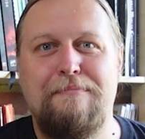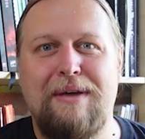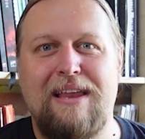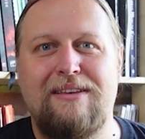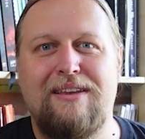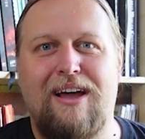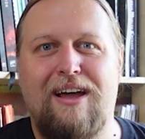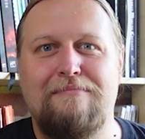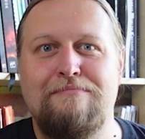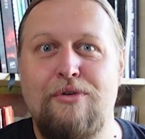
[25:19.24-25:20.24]
been
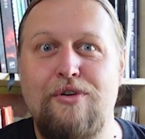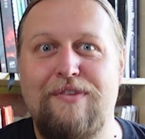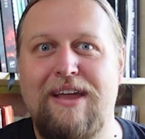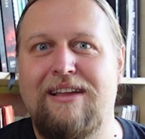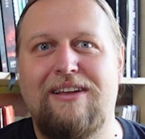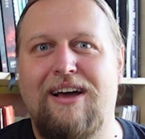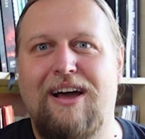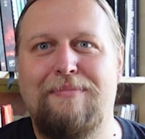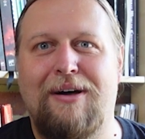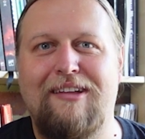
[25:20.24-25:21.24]
moving
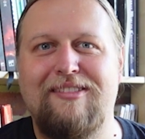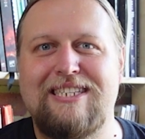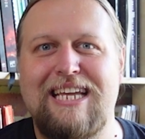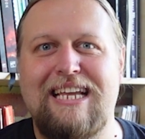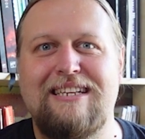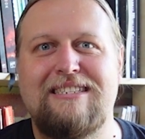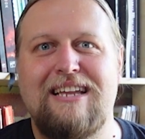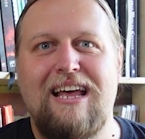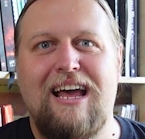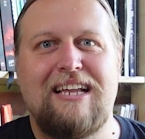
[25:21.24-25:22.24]
behind the
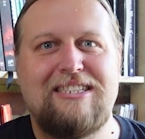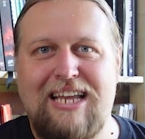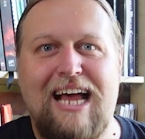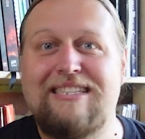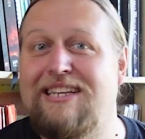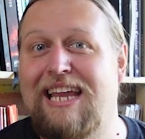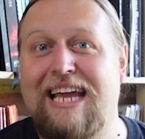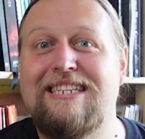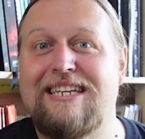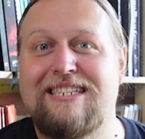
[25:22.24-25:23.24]
scenes,
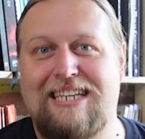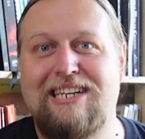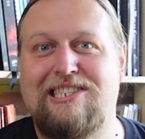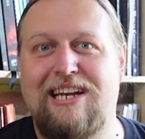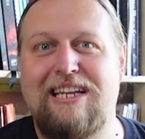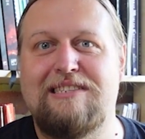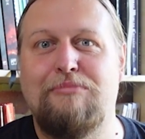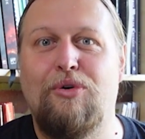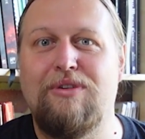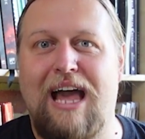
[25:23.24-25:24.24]
assassinating essentially
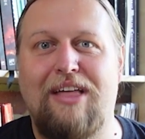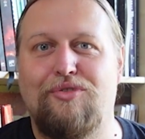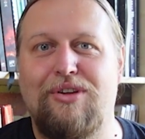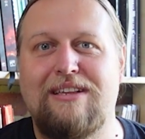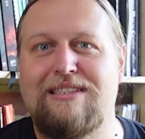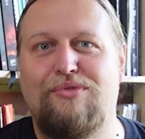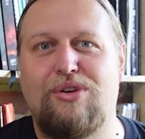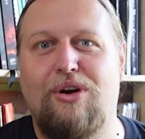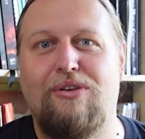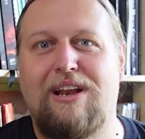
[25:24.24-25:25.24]
small gatherings of
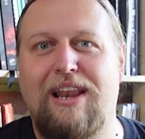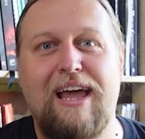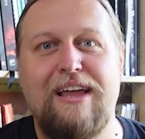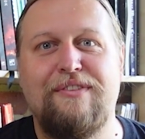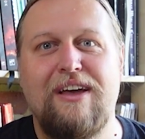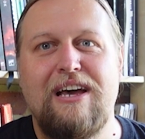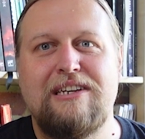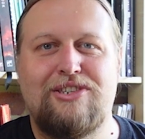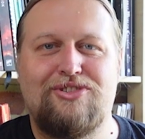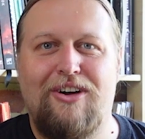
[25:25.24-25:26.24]
the conclave
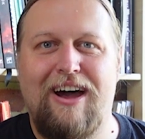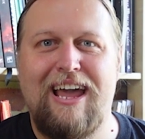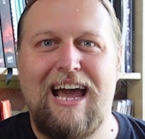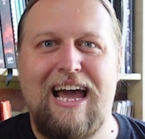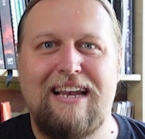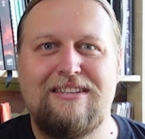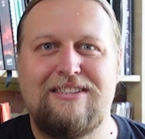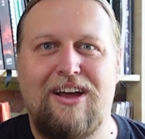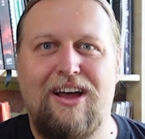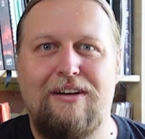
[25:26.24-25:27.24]
to try
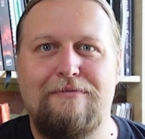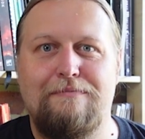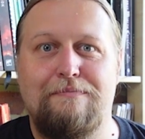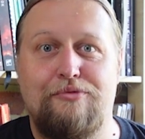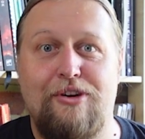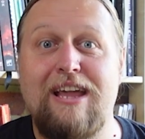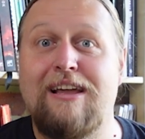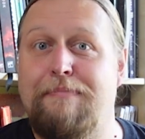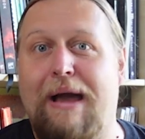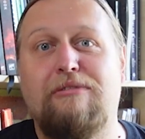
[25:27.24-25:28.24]
and
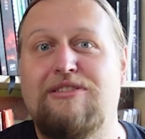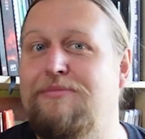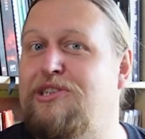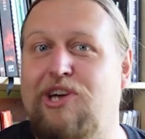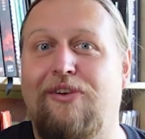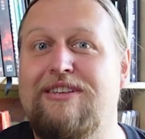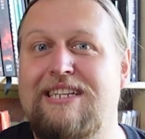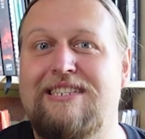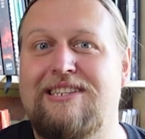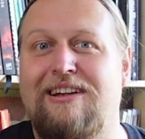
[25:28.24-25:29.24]
bring about a
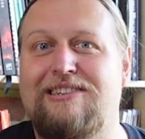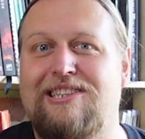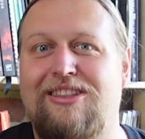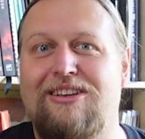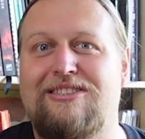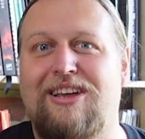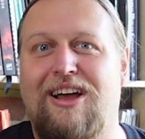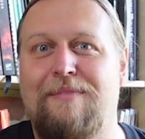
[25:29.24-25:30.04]
majority such that